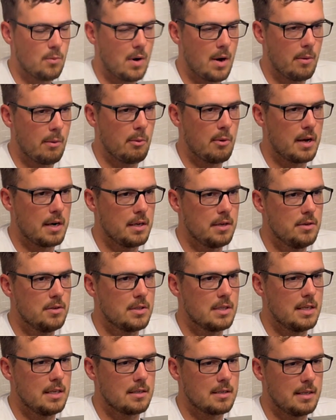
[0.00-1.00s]
why we want to
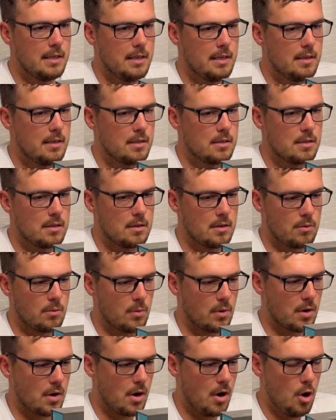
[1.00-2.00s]
use this is
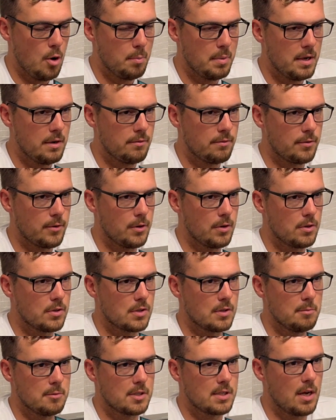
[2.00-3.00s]
we're hoping for
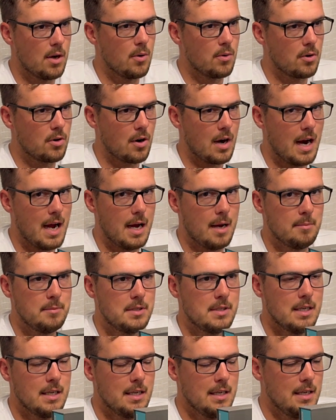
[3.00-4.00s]
some stone crabs